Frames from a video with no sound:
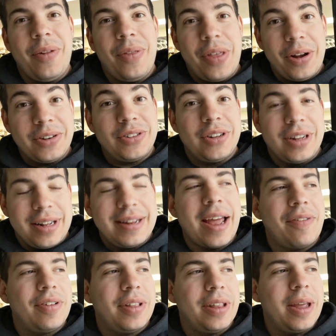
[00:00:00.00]
you know, there's
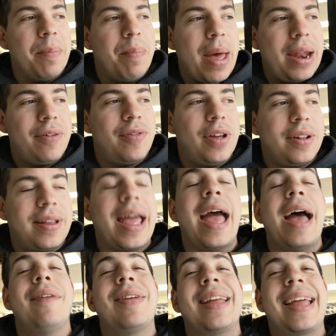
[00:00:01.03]
definitely a benefit to
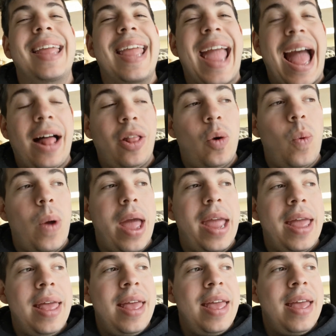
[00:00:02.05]
having a
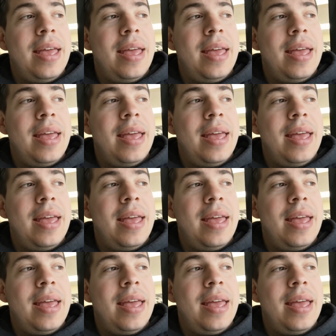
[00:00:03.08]
Callaway